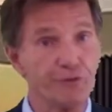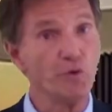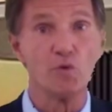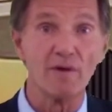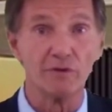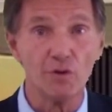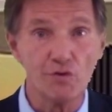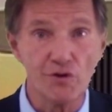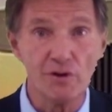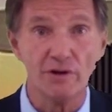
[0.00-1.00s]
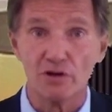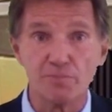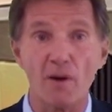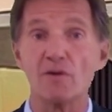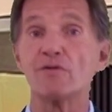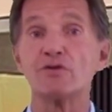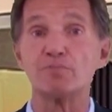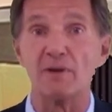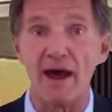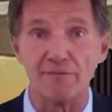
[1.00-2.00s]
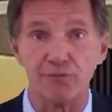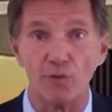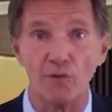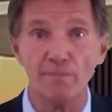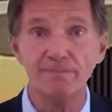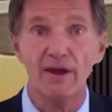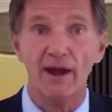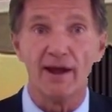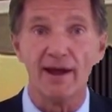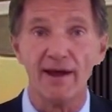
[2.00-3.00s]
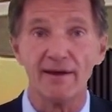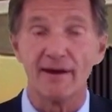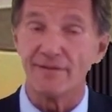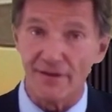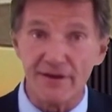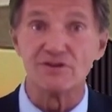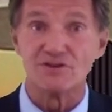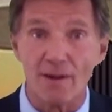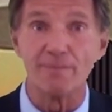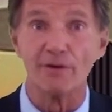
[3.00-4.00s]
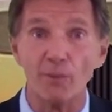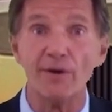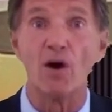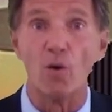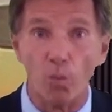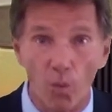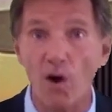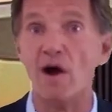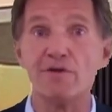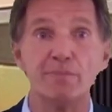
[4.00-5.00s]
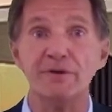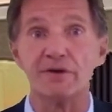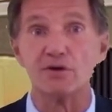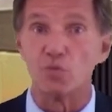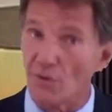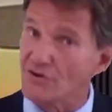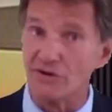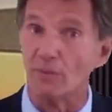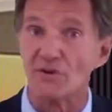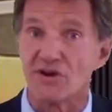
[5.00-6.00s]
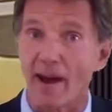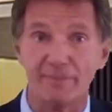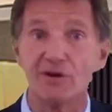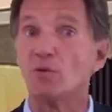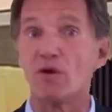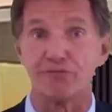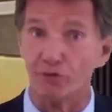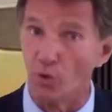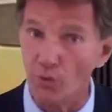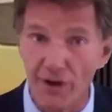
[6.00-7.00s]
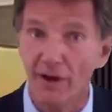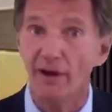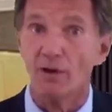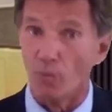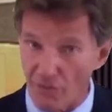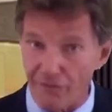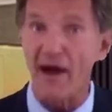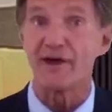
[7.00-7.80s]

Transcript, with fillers: food revolution is part of this platform. And I think it's something we all want because we see what's happening to our food with